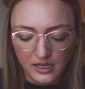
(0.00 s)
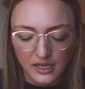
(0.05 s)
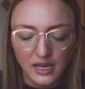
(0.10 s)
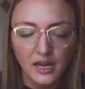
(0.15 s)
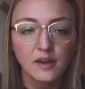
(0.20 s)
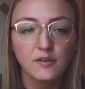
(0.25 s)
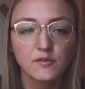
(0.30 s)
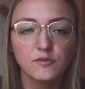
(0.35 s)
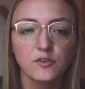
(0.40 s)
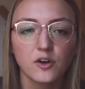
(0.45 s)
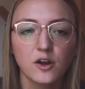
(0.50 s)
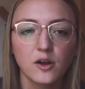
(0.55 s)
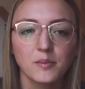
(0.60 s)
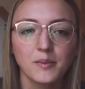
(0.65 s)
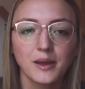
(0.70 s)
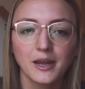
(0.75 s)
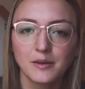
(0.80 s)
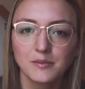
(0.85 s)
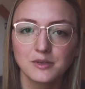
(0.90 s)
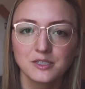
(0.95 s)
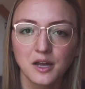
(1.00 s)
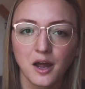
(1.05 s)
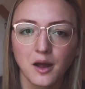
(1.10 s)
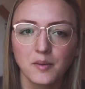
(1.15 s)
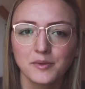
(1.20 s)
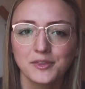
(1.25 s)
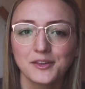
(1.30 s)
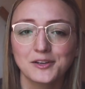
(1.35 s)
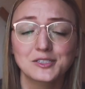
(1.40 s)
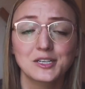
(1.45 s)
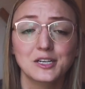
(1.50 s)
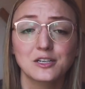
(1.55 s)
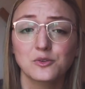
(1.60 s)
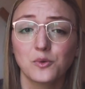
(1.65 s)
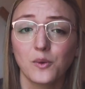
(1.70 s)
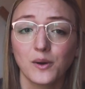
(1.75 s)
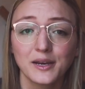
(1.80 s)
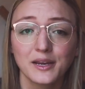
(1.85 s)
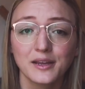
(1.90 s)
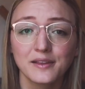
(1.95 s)
kit from Amazon, but there's like
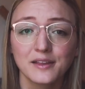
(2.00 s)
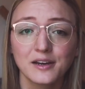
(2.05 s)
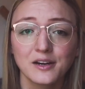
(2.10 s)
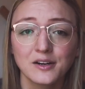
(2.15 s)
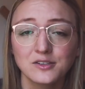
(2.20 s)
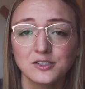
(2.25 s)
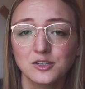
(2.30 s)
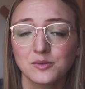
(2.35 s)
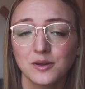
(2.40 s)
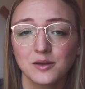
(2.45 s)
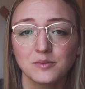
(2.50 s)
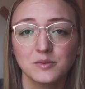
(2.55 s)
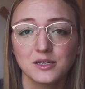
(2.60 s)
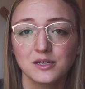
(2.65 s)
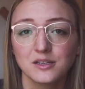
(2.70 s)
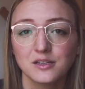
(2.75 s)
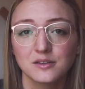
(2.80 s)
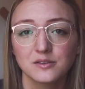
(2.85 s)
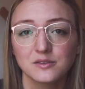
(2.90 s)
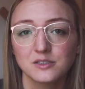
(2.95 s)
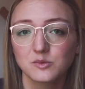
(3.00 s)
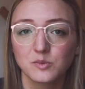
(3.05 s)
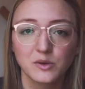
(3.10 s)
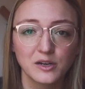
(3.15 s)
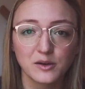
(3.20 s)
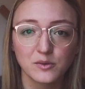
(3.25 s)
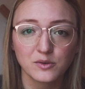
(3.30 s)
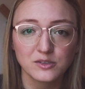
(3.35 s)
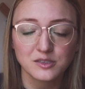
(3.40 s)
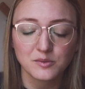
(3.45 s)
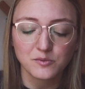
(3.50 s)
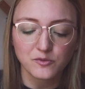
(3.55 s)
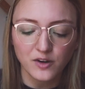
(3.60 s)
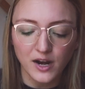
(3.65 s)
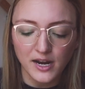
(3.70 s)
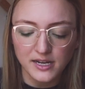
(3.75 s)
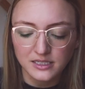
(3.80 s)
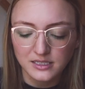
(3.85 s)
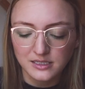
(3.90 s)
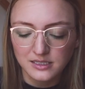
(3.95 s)
20 in there, so maybe split it with some
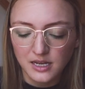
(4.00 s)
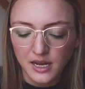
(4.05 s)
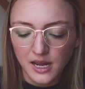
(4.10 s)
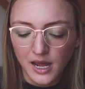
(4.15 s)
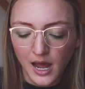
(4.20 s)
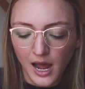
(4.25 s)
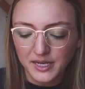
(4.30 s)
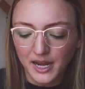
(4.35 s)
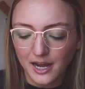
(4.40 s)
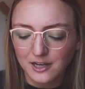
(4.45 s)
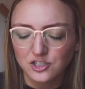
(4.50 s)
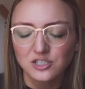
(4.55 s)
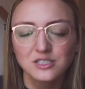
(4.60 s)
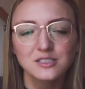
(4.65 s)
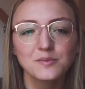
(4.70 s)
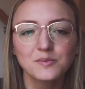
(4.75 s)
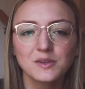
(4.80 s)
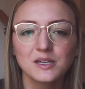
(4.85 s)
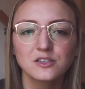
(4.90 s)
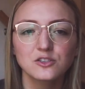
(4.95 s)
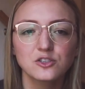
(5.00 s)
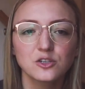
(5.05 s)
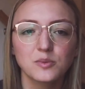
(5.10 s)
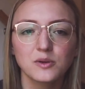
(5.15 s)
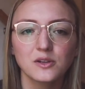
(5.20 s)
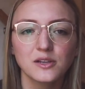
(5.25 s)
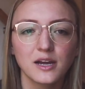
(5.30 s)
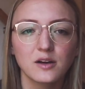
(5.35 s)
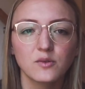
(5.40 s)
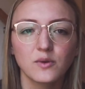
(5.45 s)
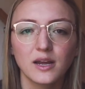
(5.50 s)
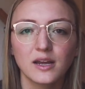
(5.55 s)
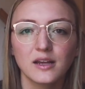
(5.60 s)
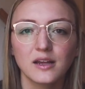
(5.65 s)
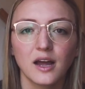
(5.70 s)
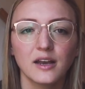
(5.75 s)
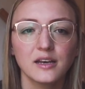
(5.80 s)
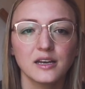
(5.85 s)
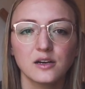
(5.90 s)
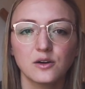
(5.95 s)
friends. Yeah, just something super
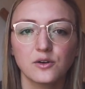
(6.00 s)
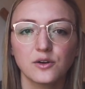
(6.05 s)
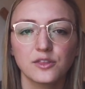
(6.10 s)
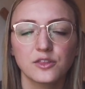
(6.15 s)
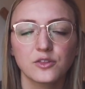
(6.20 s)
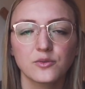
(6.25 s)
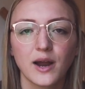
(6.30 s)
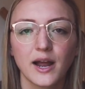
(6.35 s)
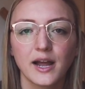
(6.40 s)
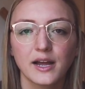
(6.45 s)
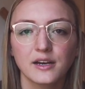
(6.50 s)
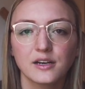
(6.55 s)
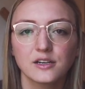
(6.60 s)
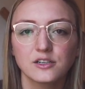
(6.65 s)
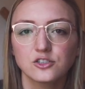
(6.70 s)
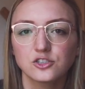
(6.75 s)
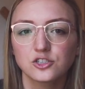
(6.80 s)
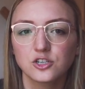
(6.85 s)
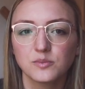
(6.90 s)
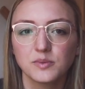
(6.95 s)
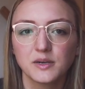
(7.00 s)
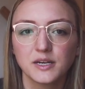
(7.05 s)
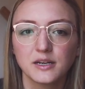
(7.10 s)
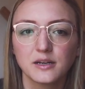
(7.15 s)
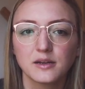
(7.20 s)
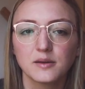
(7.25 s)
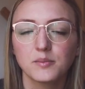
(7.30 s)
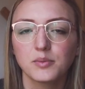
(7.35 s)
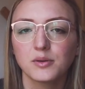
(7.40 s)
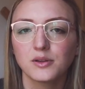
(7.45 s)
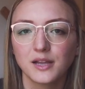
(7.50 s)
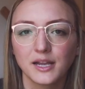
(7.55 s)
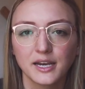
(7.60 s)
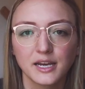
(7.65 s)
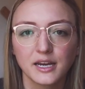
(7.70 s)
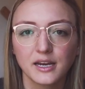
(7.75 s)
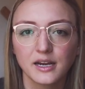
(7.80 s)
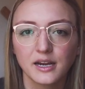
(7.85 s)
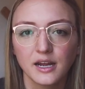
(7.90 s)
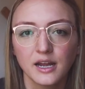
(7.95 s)
lightweight. A needle and thread should be
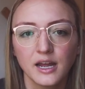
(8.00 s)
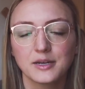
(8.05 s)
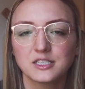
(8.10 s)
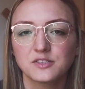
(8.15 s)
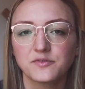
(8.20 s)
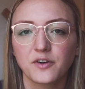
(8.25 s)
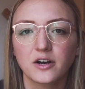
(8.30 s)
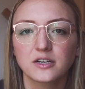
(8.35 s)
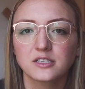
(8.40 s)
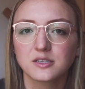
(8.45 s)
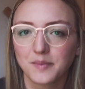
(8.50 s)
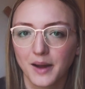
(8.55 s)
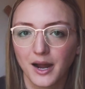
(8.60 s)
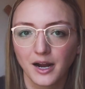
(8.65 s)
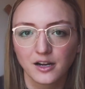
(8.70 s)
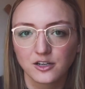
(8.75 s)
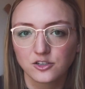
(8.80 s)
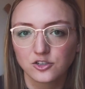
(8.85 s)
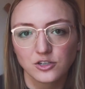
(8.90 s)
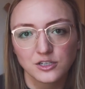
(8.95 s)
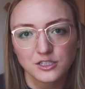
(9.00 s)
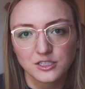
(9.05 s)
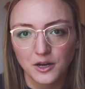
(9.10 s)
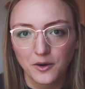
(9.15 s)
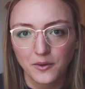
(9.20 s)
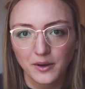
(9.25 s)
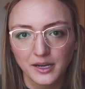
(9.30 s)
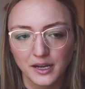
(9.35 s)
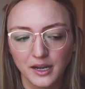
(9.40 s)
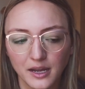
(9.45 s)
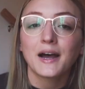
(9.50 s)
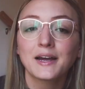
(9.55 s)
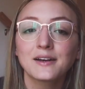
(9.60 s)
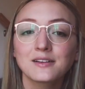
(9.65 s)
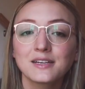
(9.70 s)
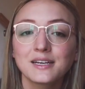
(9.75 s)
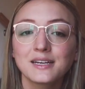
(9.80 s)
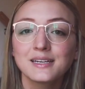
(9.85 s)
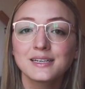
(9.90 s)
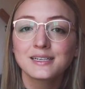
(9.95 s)
plenty as far as a backcountry sewing kit.
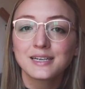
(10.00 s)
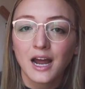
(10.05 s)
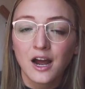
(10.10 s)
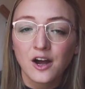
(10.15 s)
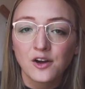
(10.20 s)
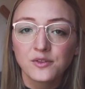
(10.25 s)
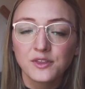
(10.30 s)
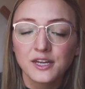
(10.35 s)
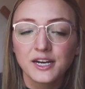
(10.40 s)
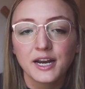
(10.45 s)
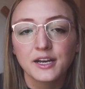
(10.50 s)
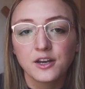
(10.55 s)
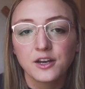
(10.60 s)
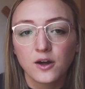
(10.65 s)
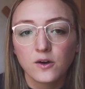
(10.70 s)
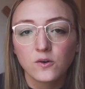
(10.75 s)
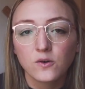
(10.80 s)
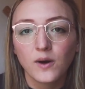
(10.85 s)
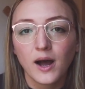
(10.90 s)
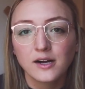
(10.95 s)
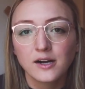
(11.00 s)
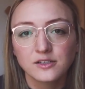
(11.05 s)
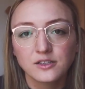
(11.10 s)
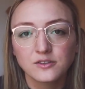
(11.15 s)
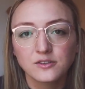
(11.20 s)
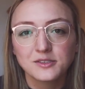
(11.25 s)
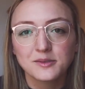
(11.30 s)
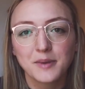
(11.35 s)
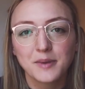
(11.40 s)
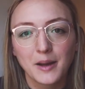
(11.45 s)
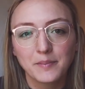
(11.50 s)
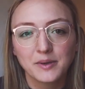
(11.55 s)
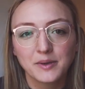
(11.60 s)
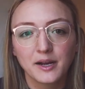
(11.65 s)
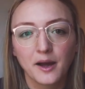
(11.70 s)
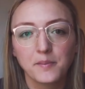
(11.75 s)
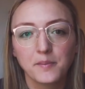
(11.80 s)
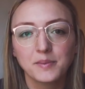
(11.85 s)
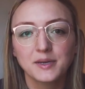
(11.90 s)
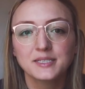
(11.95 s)
Finally, now that I know how to use the map and
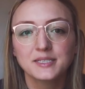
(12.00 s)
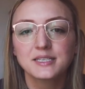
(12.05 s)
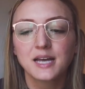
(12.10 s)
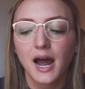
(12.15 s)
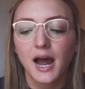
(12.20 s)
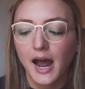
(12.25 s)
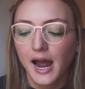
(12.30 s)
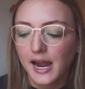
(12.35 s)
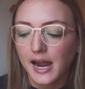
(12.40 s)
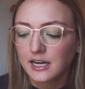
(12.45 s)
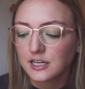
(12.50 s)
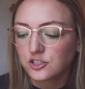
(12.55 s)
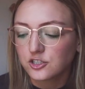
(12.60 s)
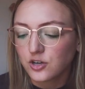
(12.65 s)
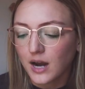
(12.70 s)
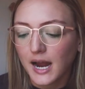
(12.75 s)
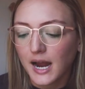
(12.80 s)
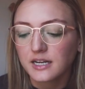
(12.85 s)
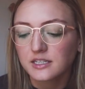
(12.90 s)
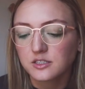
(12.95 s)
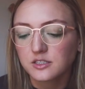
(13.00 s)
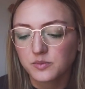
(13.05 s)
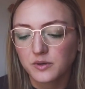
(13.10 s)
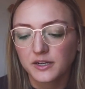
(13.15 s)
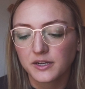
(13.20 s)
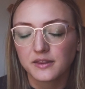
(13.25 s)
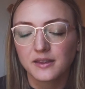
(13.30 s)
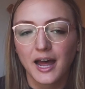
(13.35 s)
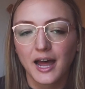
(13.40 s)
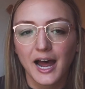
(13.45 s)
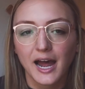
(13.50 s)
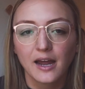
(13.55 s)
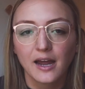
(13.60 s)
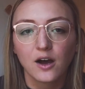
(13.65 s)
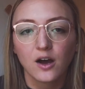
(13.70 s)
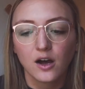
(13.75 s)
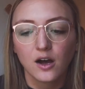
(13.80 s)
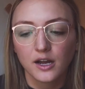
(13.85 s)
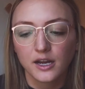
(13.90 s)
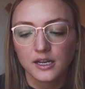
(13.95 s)
compass, I try to bring that
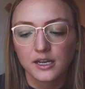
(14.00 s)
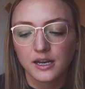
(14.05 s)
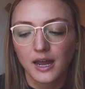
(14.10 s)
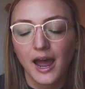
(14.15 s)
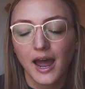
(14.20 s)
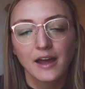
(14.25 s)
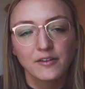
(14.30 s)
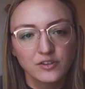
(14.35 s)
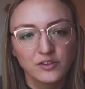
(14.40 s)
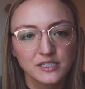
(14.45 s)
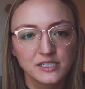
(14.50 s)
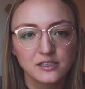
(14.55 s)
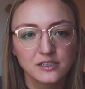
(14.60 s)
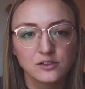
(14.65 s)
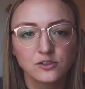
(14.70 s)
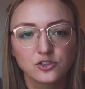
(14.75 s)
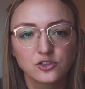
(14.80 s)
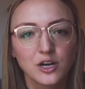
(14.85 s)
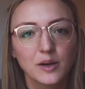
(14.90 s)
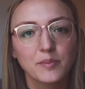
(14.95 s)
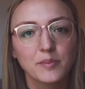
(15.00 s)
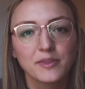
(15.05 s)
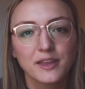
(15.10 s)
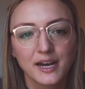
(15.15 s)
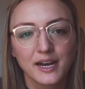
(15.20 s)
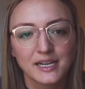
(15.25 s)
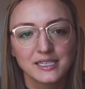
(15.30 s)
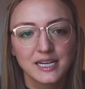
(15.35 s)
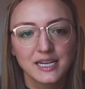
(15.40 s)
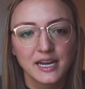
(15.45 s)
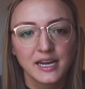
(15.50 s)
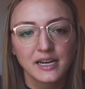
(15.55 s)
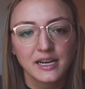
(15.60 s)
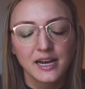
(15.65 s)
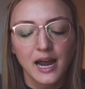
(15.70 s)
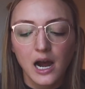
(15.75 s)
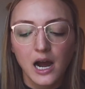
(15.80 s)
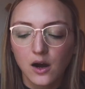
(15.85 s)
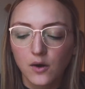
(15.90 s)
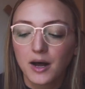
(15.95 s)
on every single trip that I take
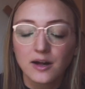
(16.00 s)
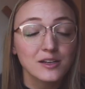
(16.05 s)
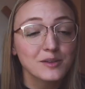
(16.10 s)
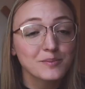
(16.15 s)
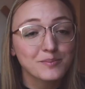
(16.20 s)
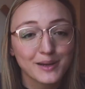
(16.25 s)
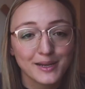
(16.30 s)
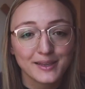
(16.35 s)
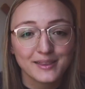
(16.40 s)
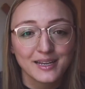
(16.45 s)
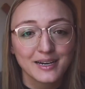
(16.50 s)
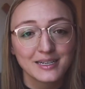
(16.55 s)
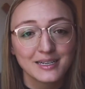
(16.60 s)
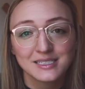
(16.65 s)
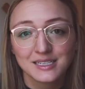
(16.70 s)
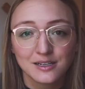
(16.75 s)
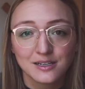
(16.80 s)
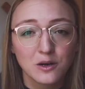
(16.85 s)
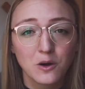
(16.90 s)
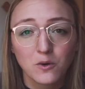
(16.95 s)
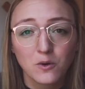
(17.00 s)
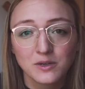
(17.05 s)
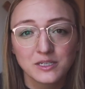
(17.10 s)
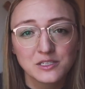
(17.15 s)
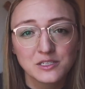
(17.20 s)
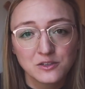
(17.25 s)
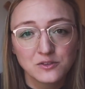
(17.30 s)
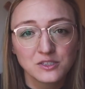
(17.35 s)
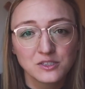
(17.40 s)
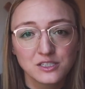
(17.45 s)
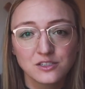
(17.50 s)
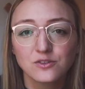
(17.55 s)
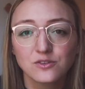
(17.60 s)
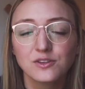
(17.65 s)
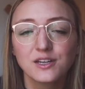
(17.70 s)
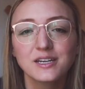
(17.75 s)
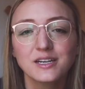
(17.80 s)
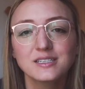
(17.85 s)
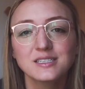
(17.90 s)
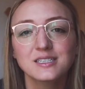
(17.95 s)
now. I'll admit that I didn't always used to do
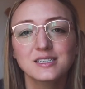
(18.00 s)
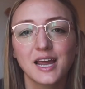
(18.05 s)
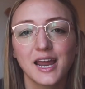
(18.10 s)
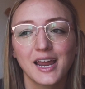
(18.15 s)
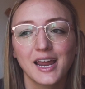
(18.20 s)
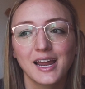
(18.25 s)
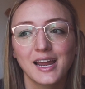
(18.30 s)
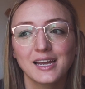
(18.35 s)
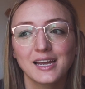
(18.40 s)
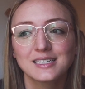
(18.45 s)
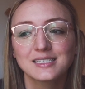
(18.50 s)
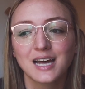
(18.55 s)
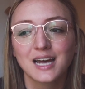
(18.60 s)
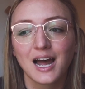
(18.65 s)
this, and